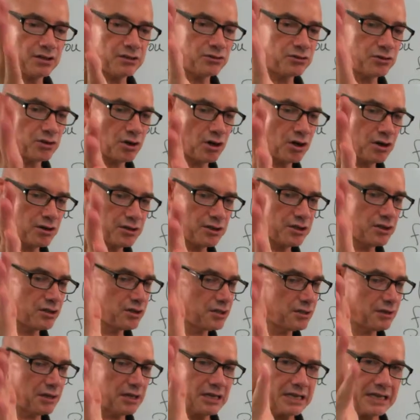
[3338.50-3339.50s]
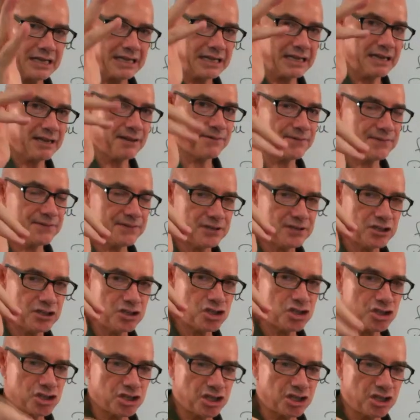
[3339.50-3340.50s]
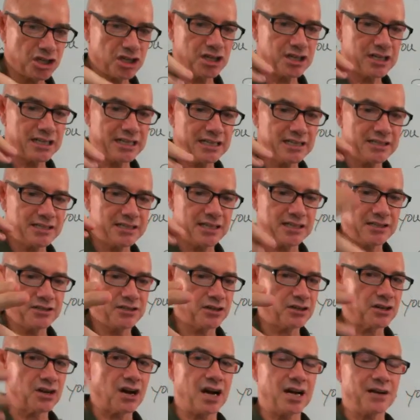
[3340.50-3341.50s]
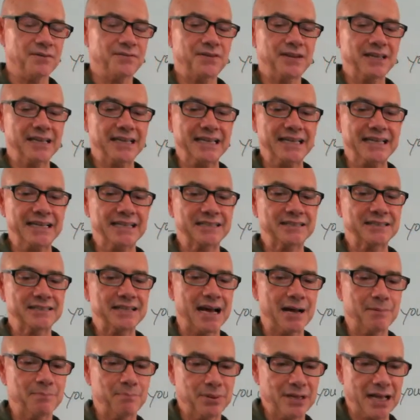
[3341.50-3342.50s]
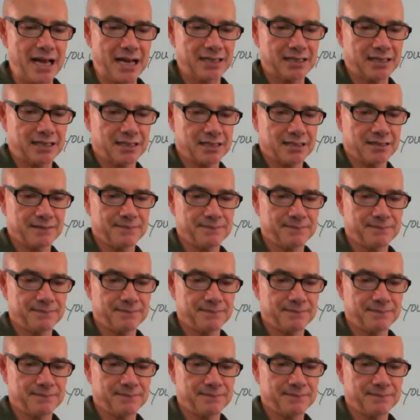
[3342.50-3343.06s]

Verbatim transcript: don't, if sugar is in your coffee, it is not black.